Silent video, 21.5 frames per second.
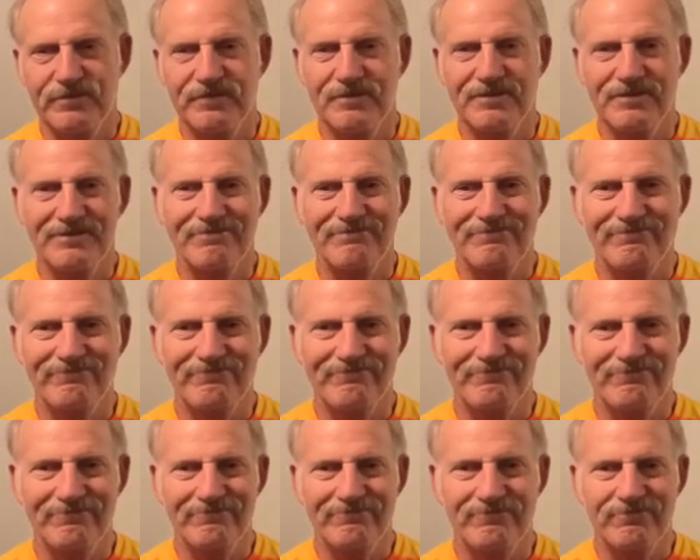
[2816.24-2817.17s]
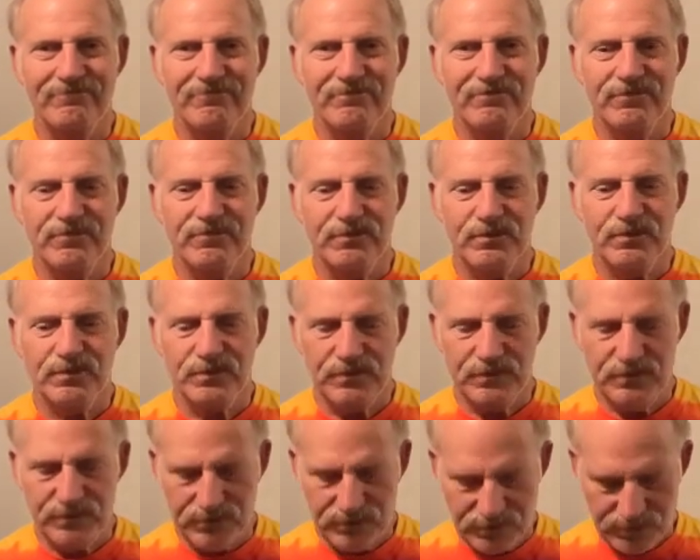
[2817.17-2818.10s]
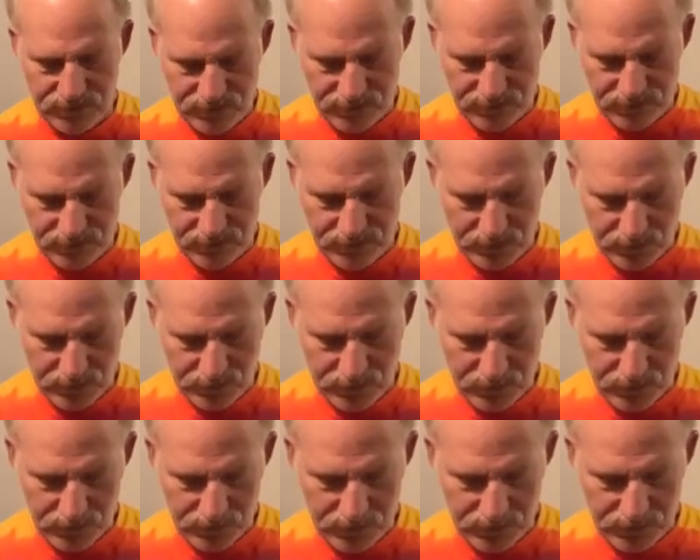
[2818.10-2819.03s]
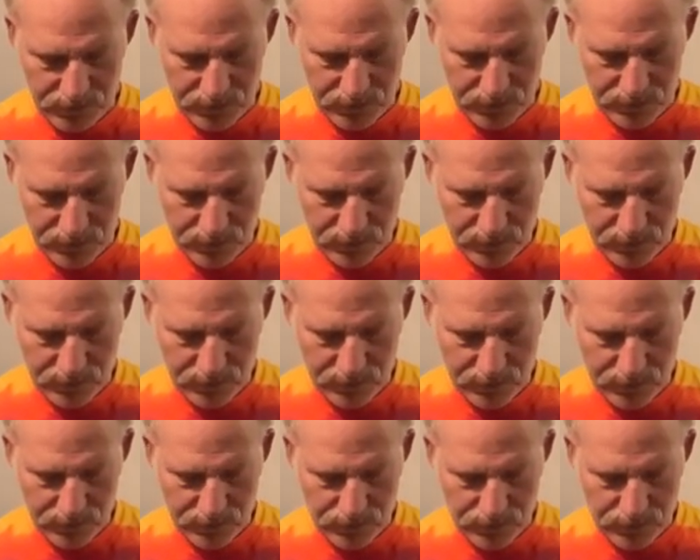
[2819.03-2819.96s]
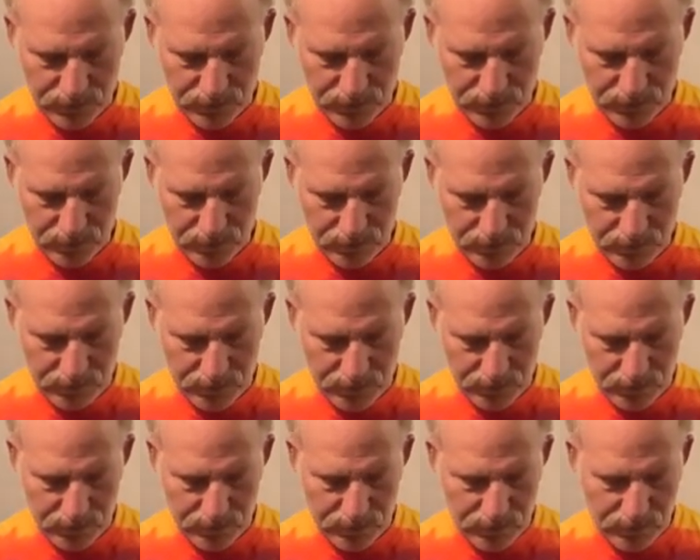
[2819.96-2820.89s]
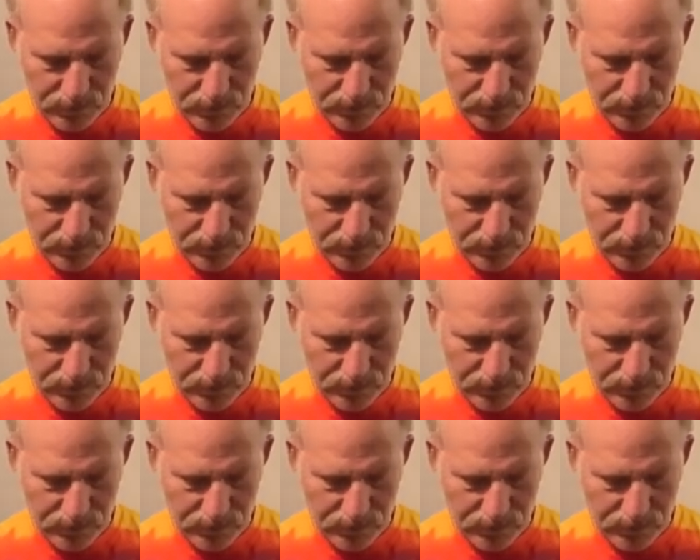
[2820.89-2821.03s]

The person shown says nothing.